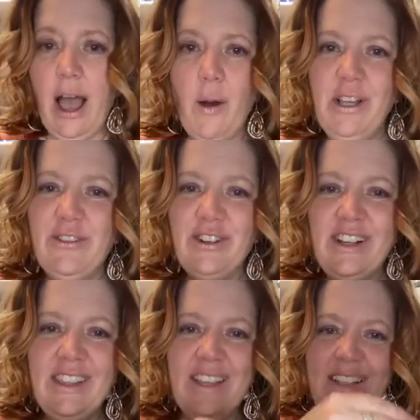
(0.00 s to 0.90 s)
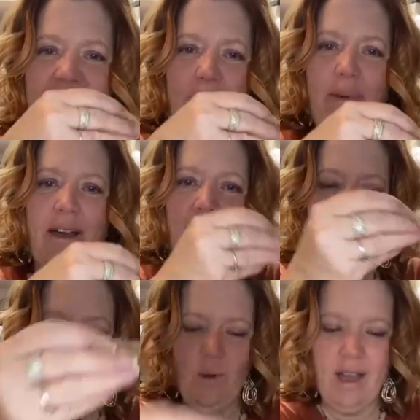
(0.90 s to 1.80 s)
I always forget that step. I
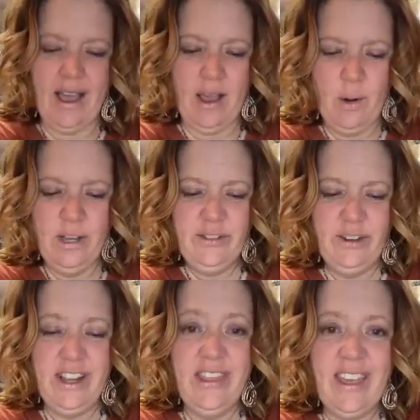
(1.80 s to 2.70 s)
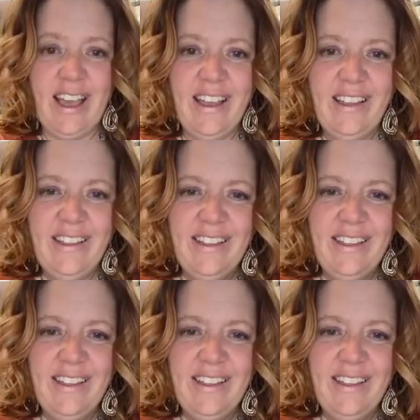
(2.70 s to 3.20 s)
don't know why. I always forget that.